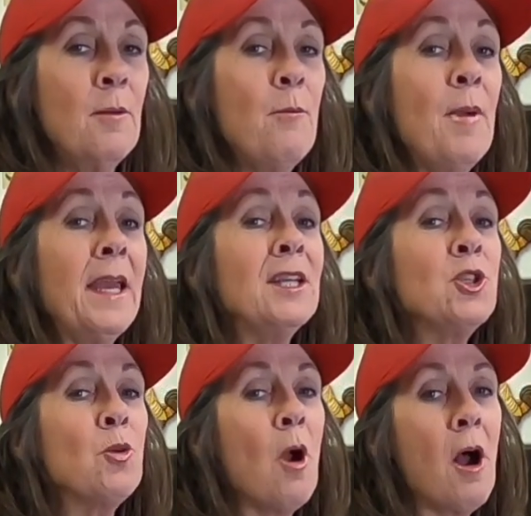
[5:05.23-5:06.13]

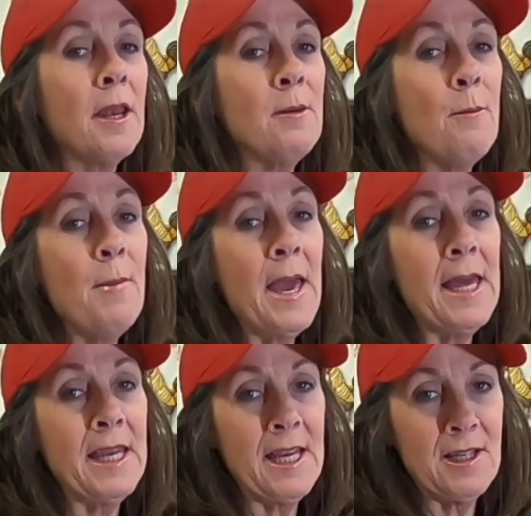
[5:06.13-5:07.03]
Megatron
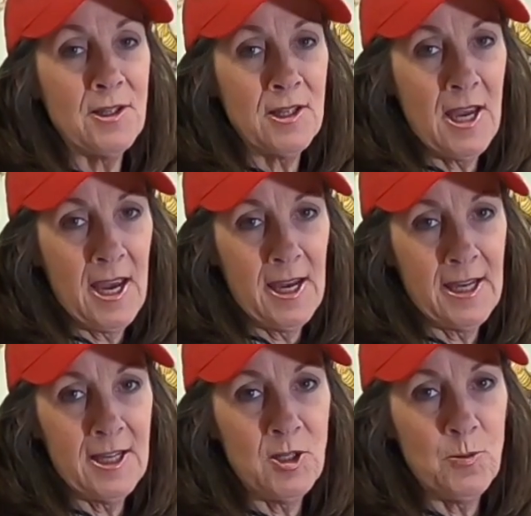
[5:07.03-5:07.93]
mayonnaise
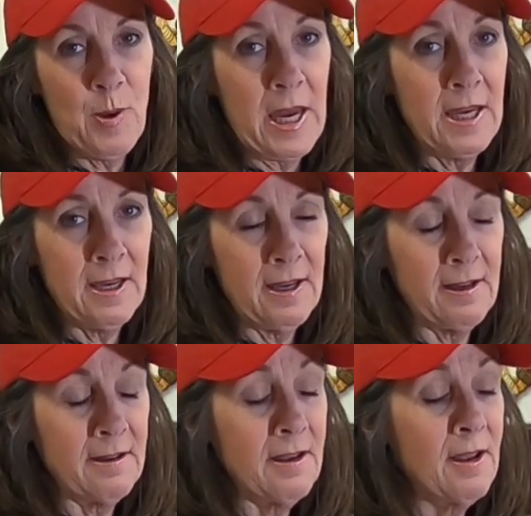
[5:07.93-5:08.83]
cake is baking,